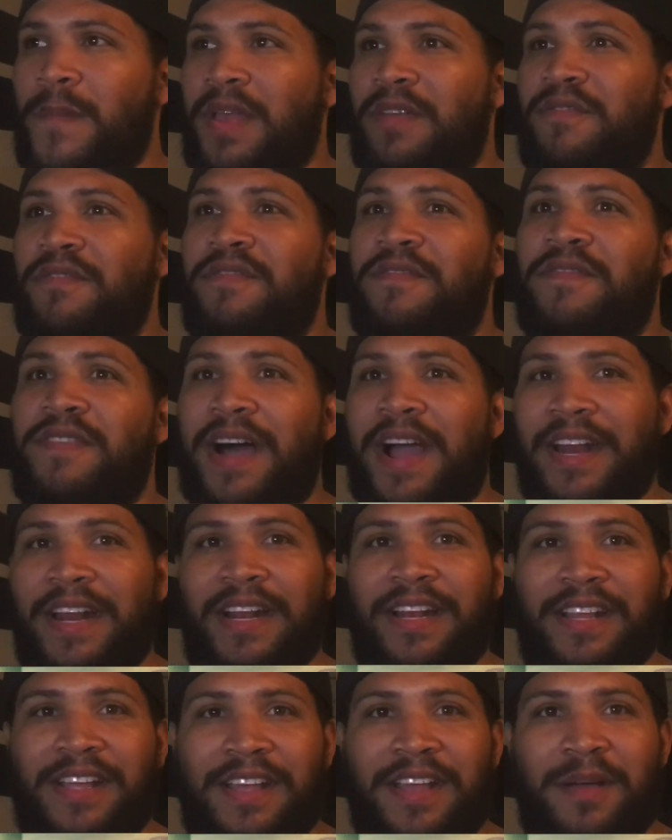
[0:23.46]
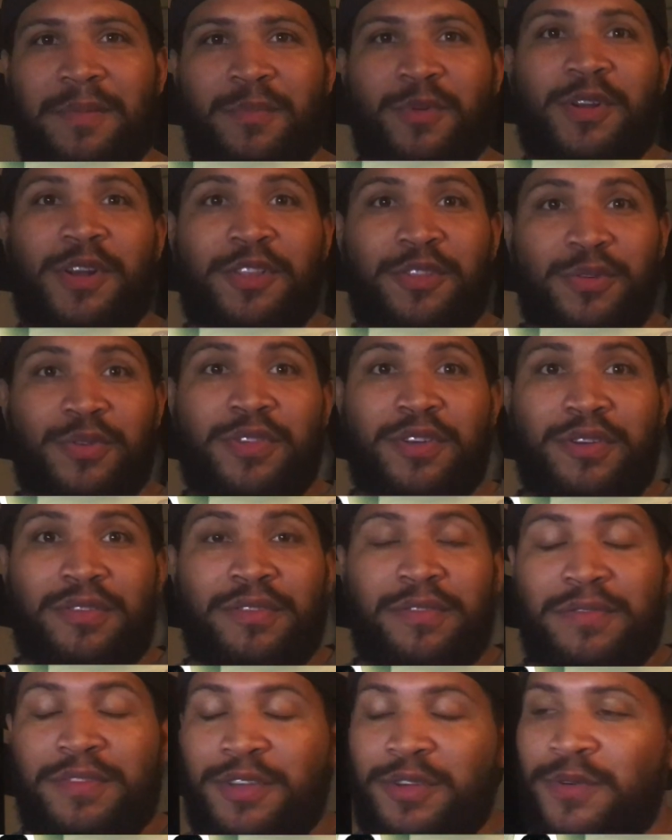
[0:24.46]
And finally I'm gonna do the
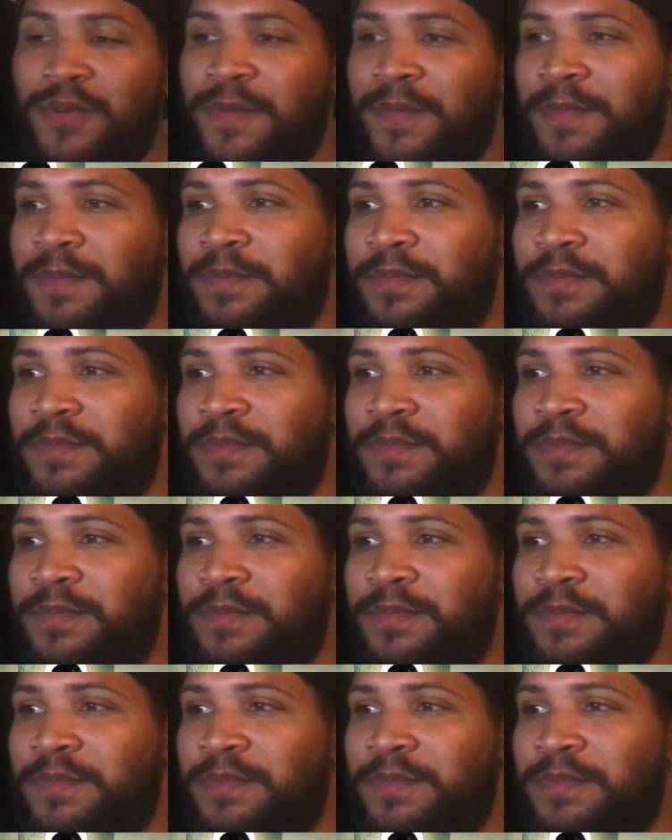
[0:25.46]
review.